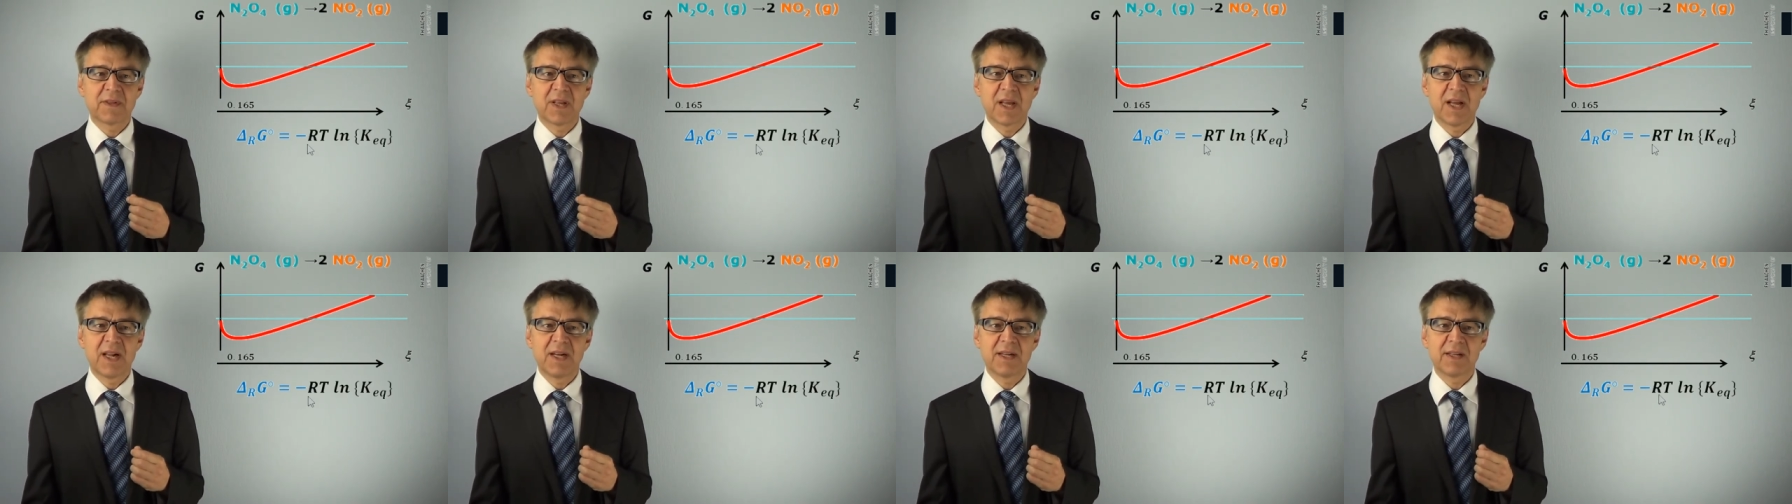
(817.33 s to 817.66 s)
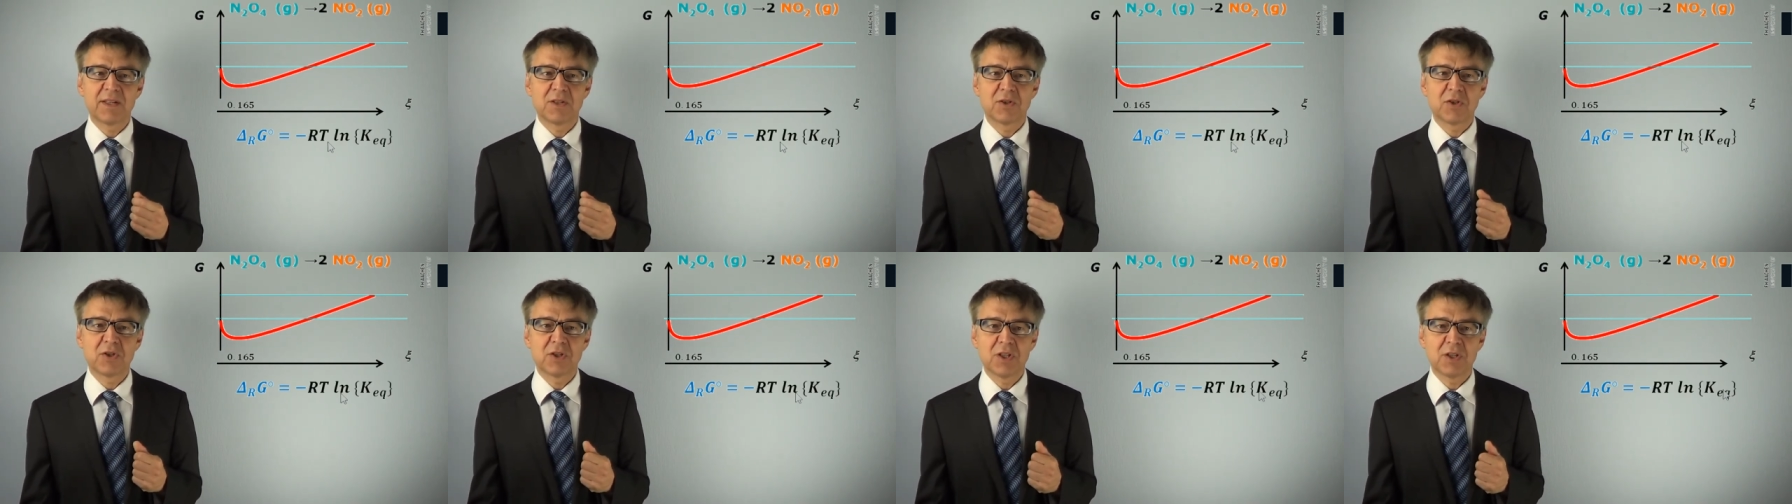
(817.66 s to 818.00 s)
delta
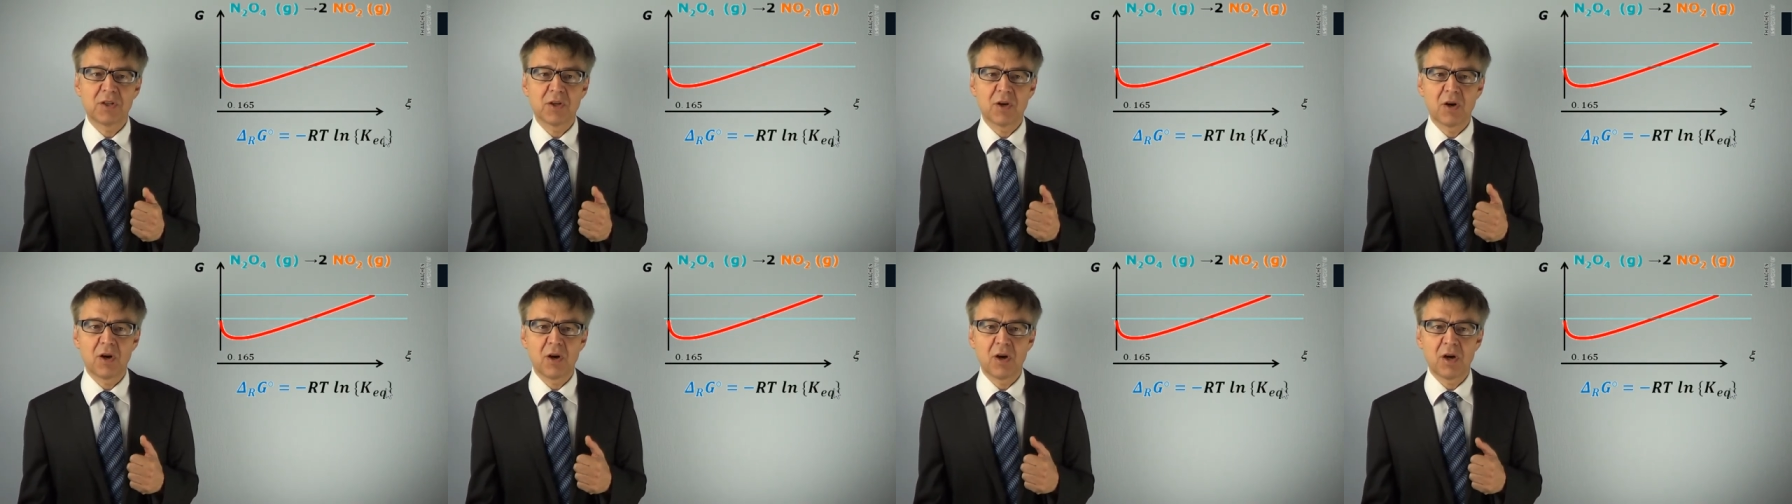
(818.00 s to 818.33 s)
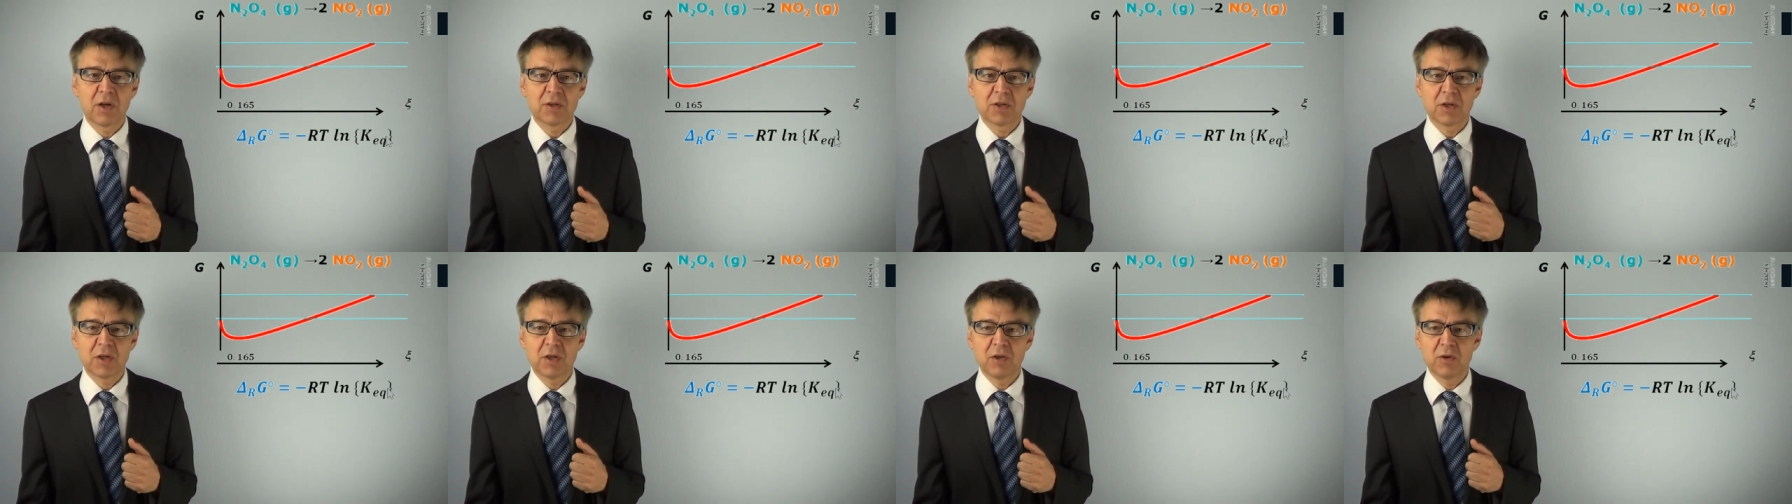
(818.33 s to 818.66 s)
G
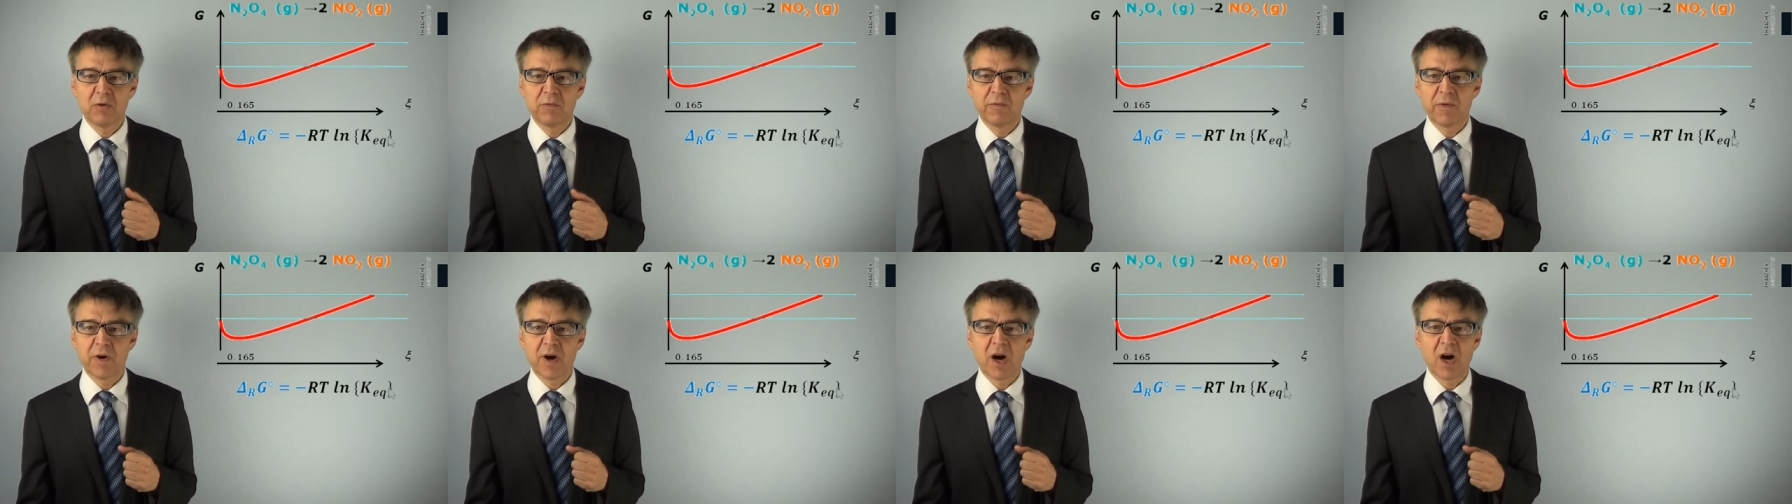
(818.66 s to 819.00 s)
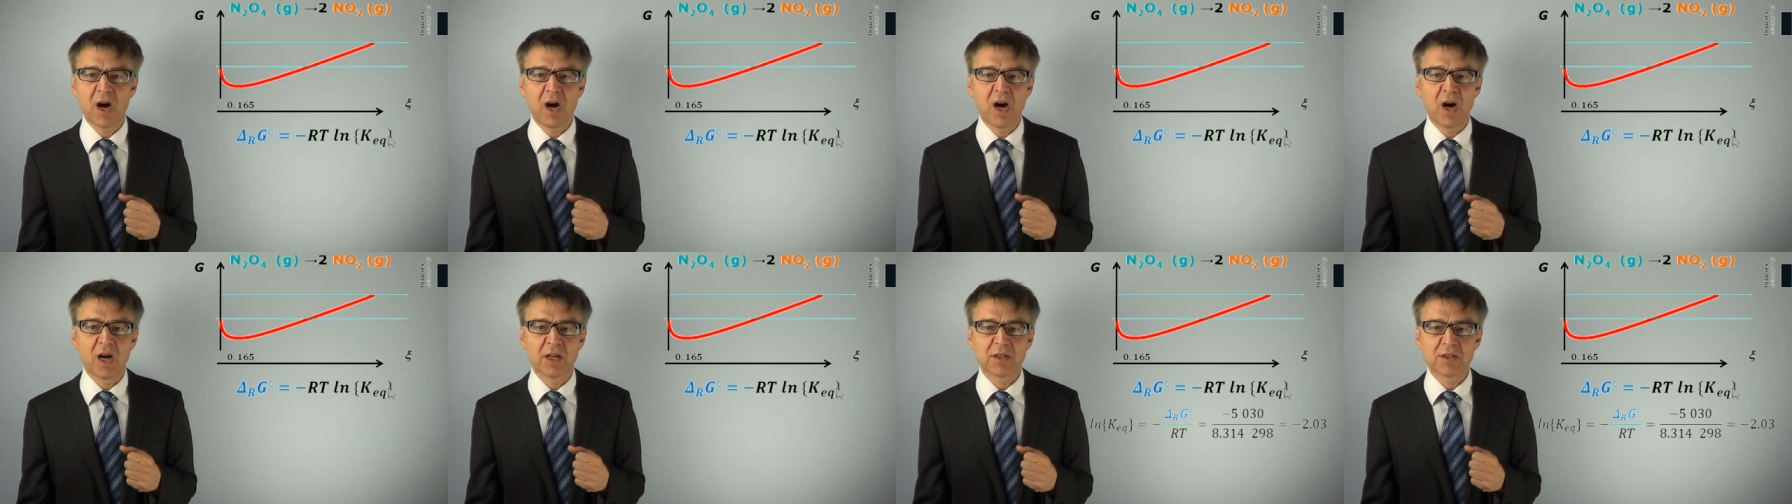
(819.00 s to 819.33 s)
naught over
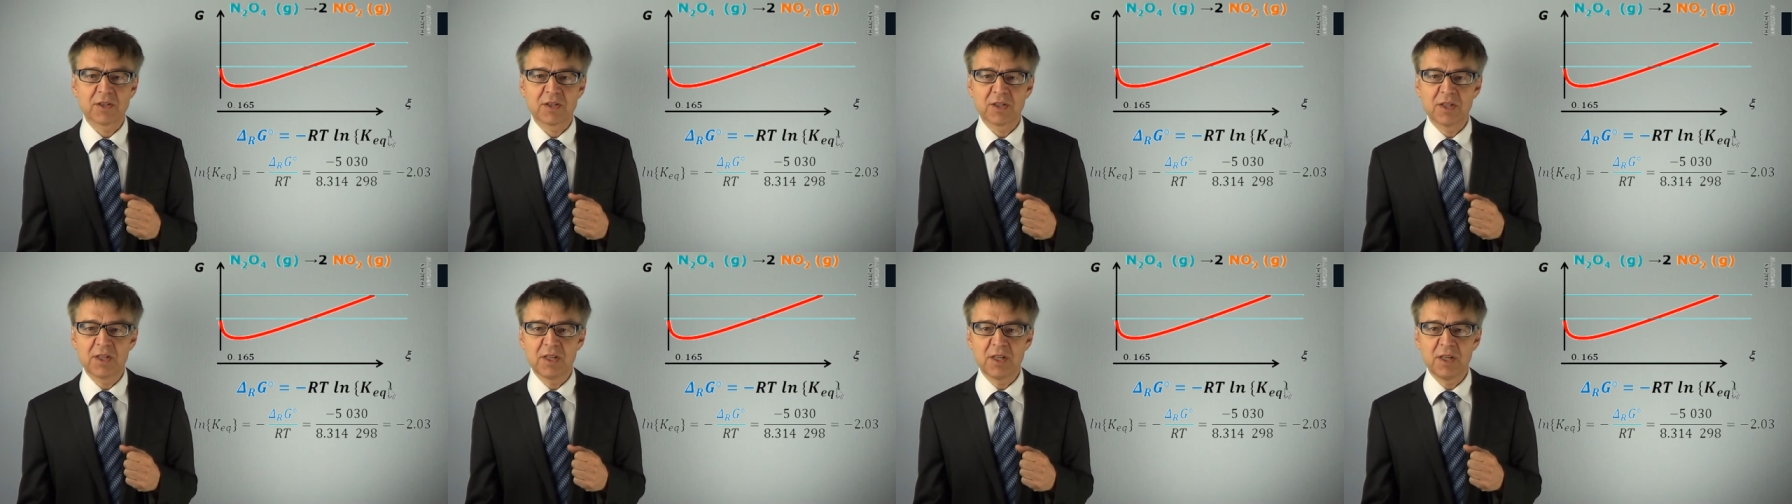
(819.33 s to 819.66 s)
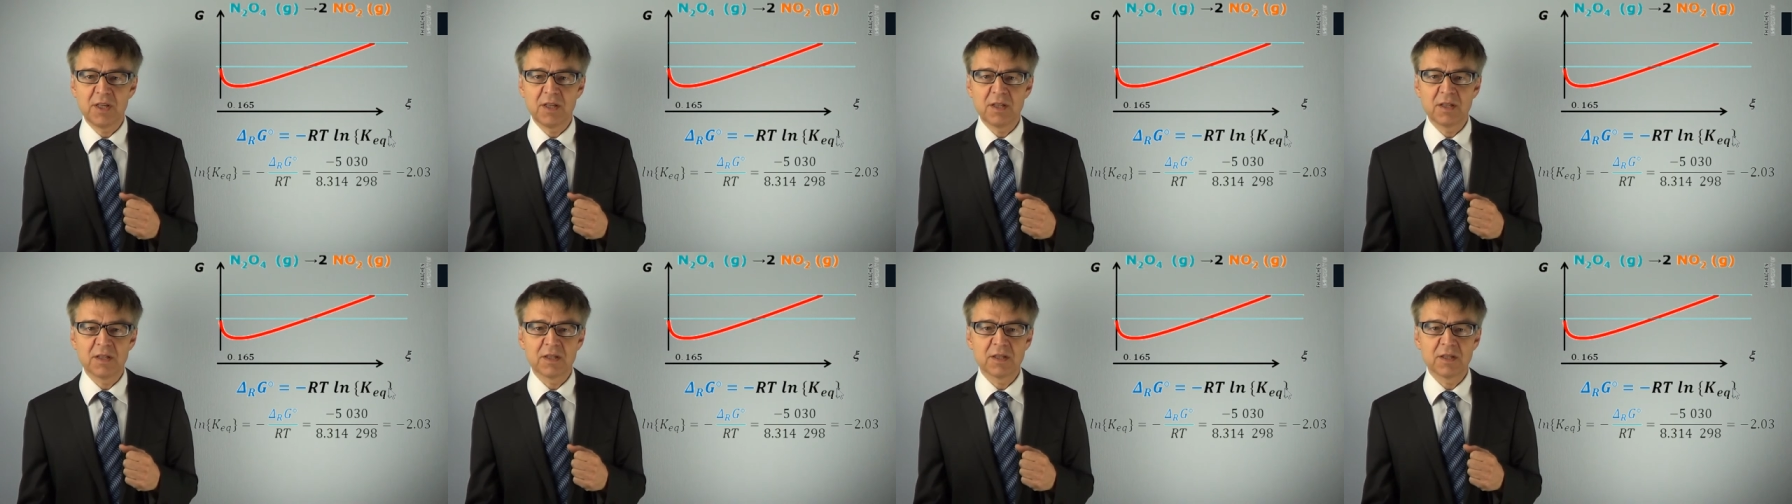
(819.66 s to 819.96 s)
RT.